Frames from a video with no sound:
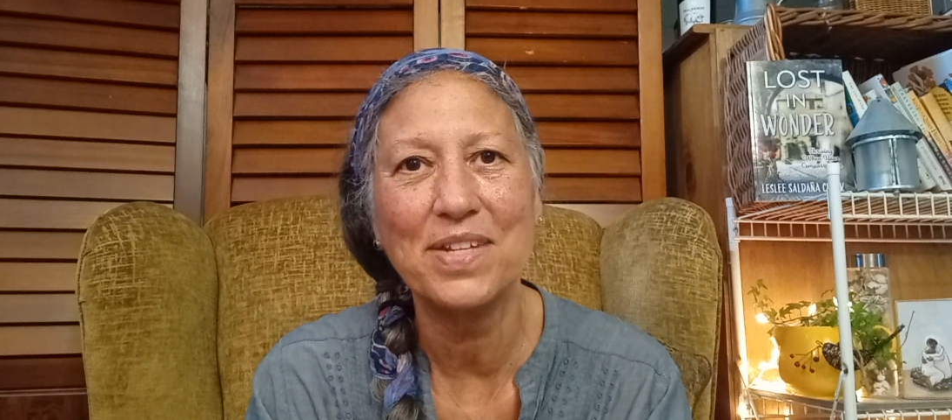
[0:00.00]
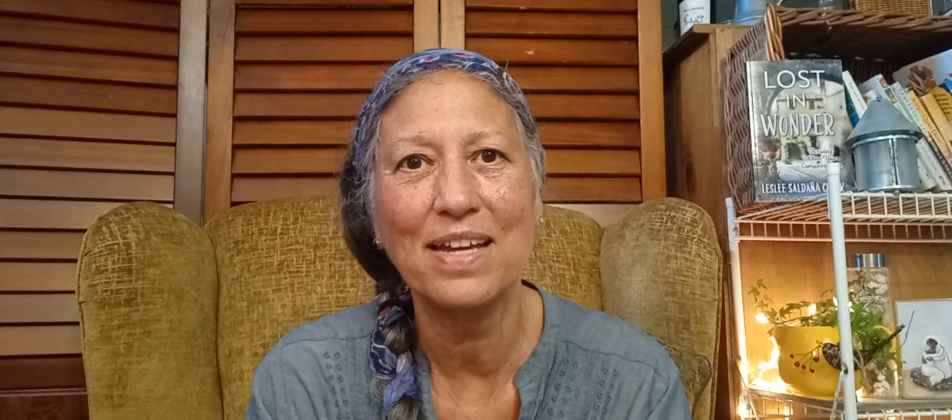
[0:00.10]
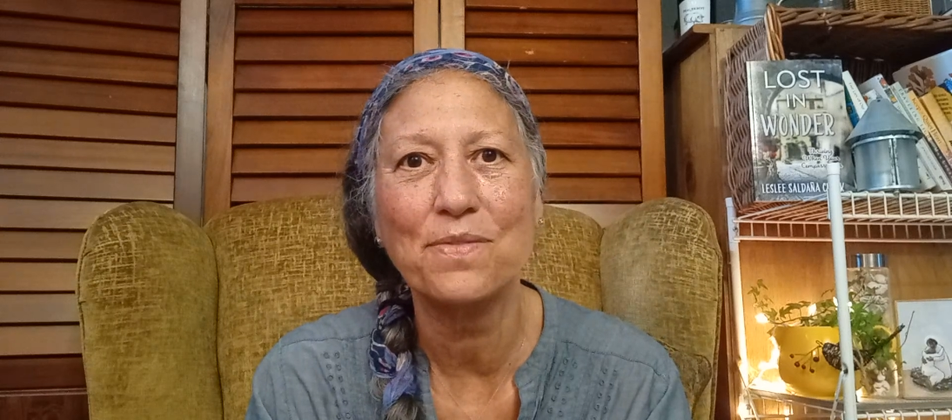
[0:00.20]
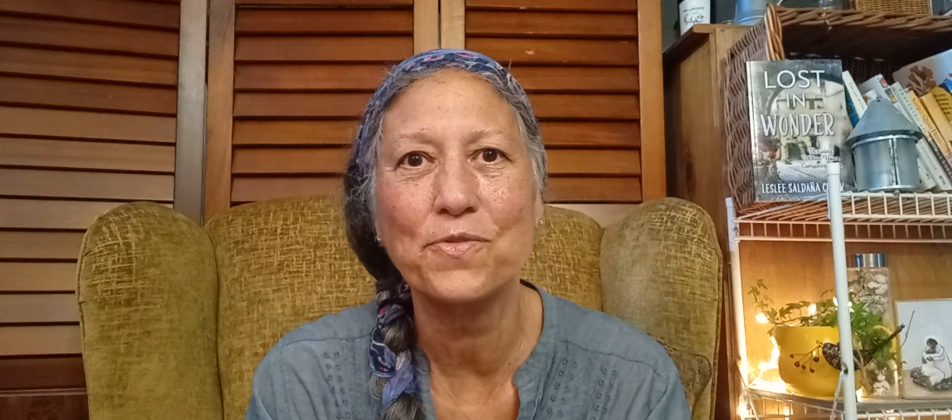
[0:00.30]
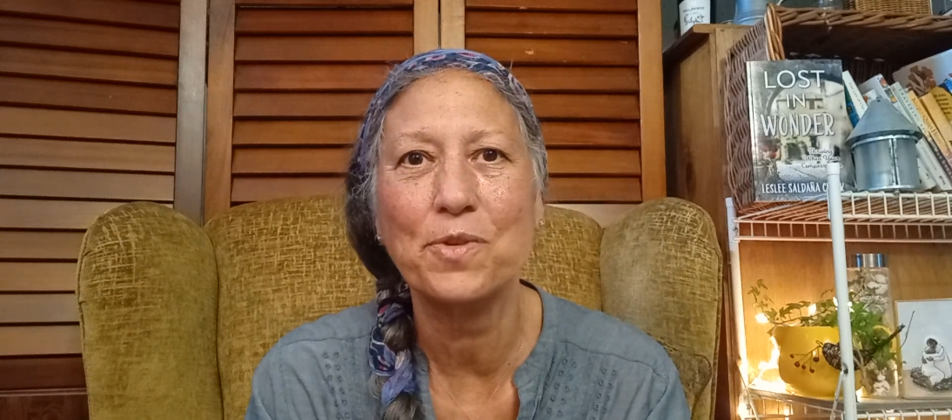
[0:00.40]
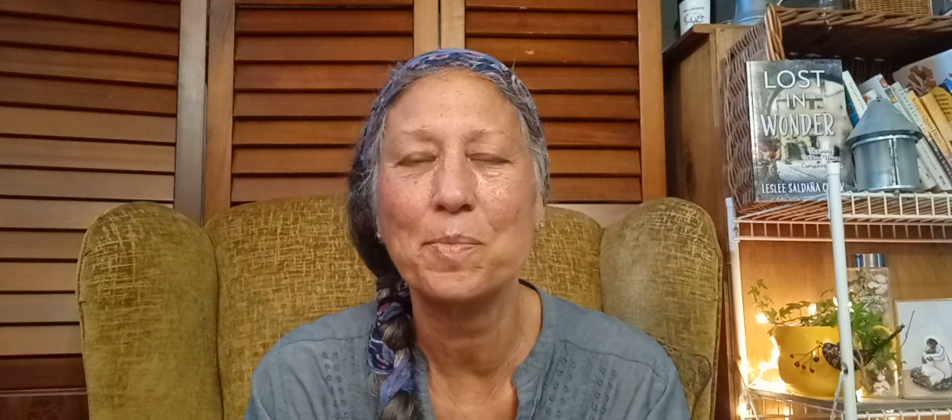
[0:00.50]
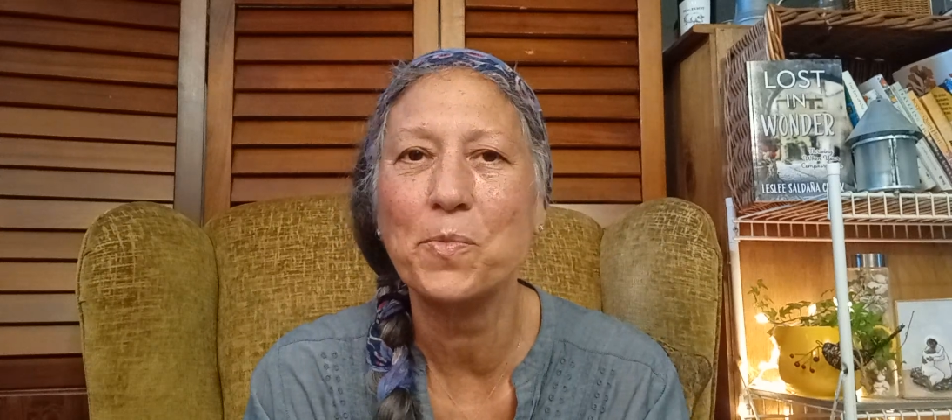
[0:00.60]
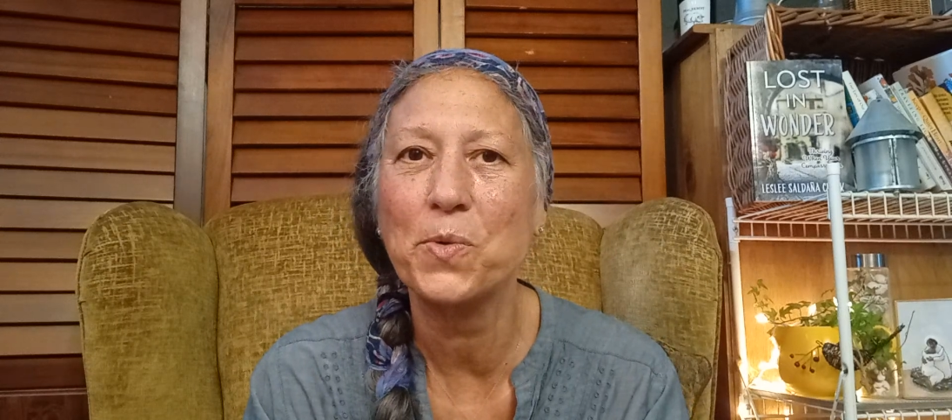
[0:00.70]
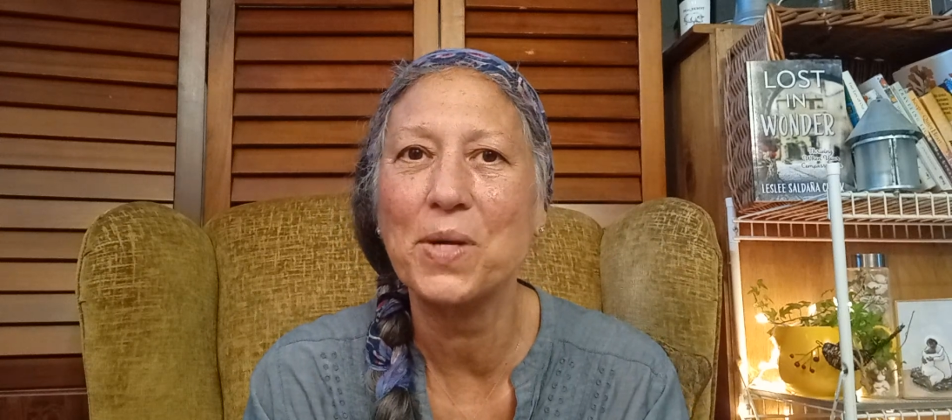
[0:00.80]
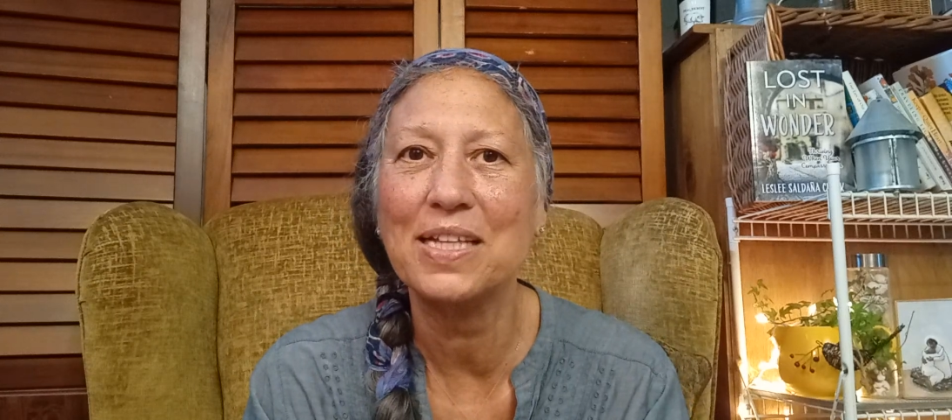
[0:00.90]
at
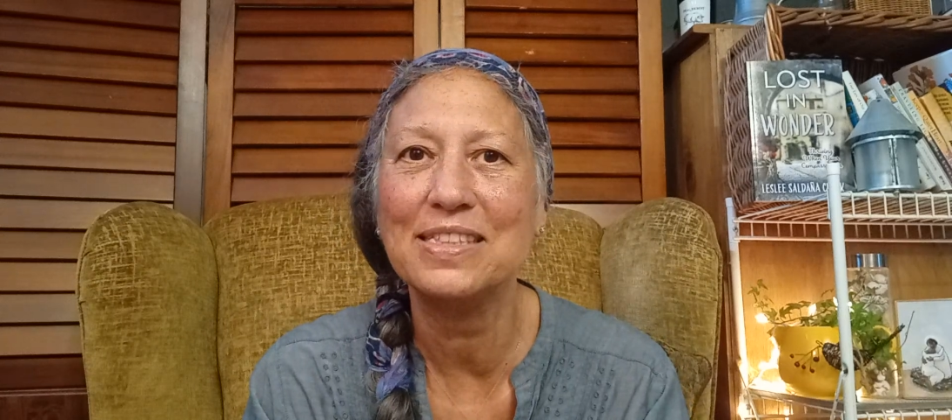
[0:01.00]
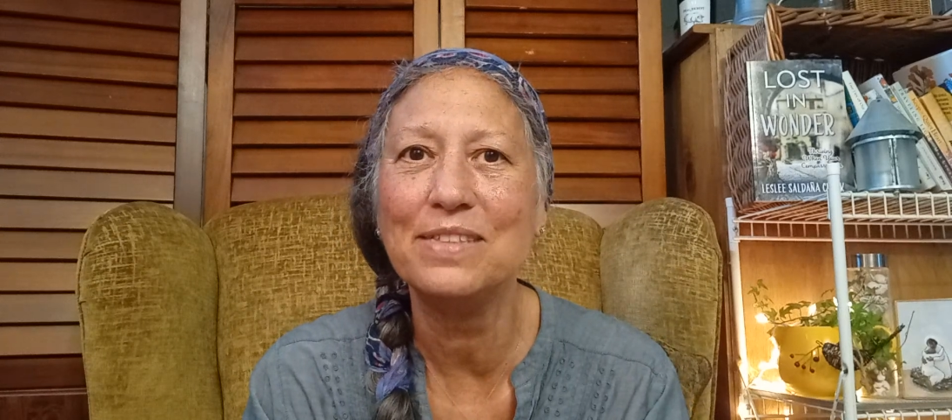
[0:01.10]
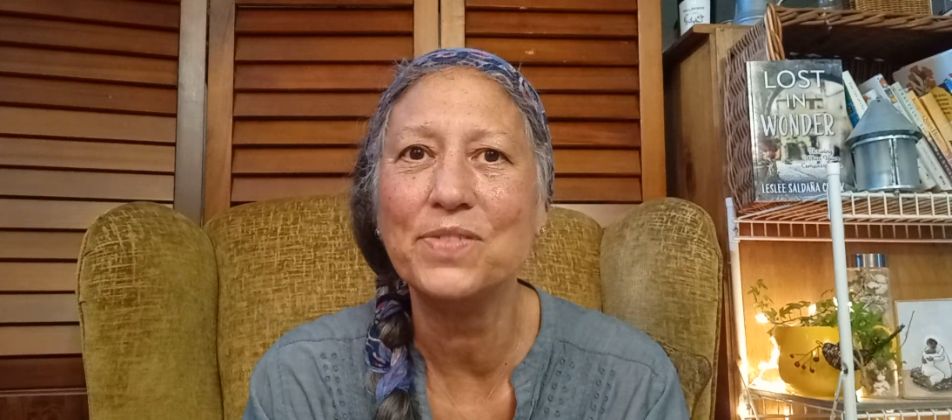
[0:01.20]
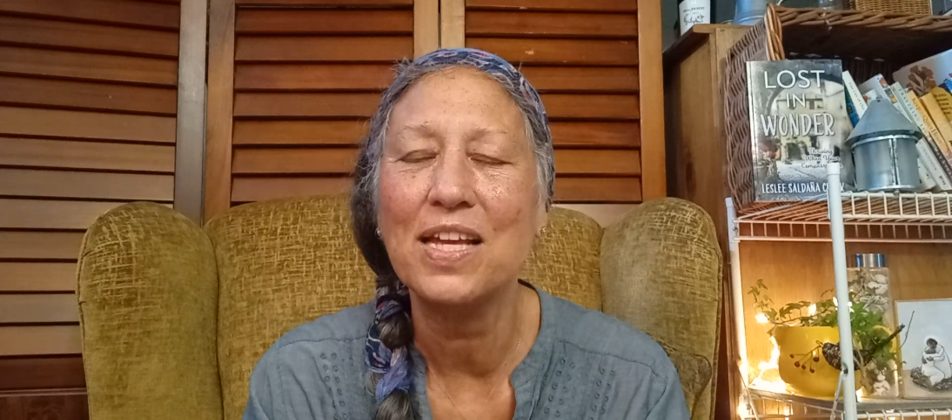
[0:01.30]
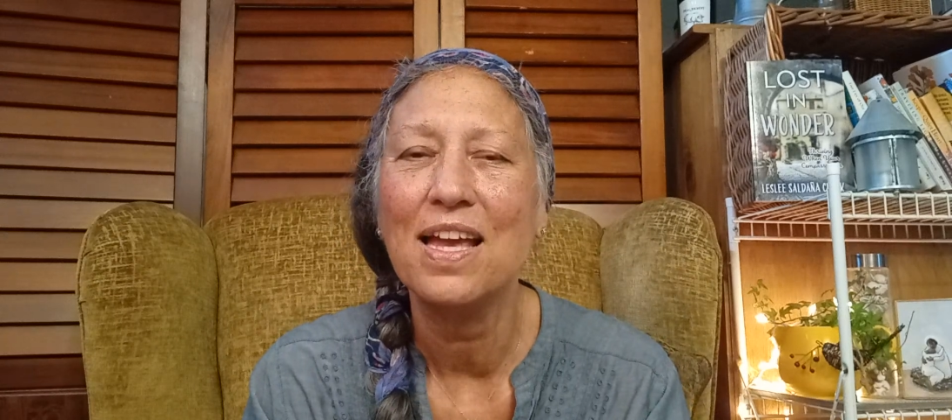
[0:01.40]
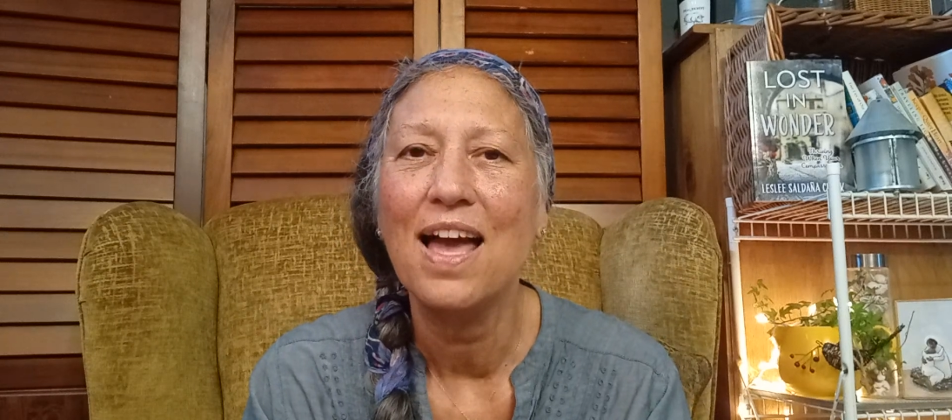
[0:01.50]
from where I lived,